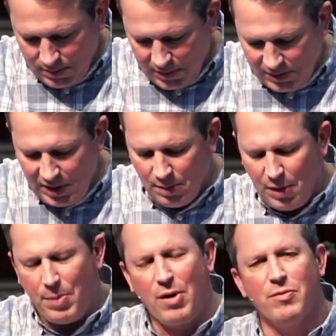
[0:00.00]
See,
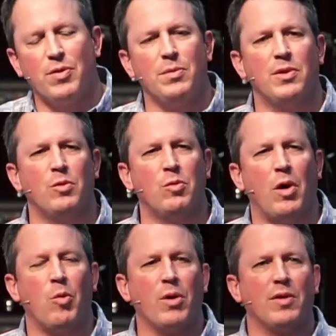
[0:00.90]
apart from a
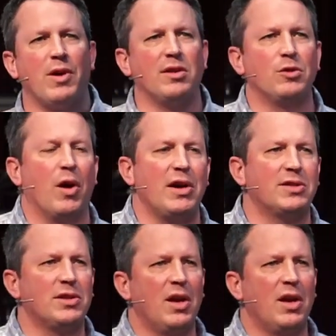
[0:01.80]
work of God's grace,